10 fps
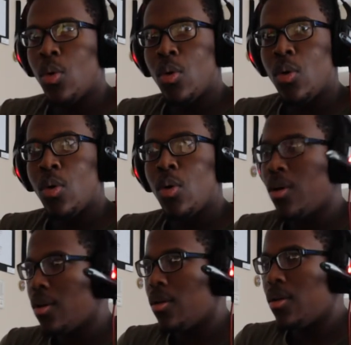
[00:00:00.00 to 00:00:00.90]

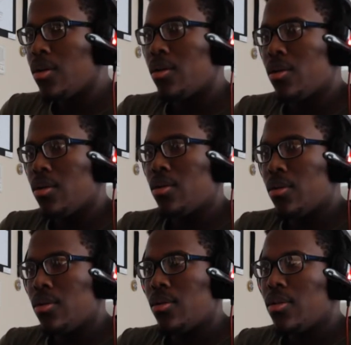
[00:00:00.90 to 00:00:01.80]

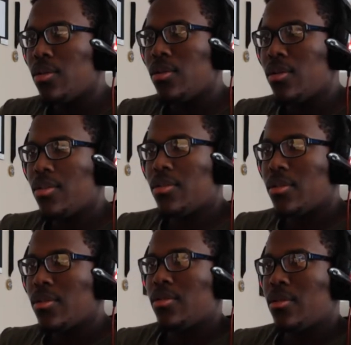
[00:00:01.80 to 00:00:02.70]

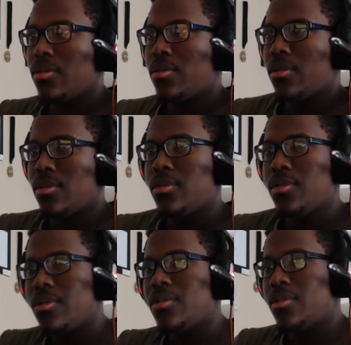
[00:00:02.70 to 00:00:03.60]

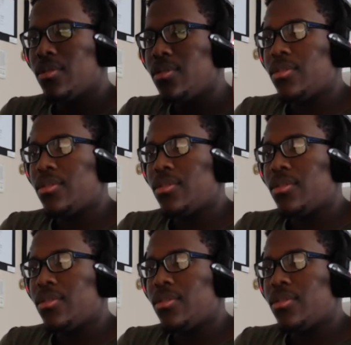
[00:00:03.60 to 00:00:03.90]
(silence)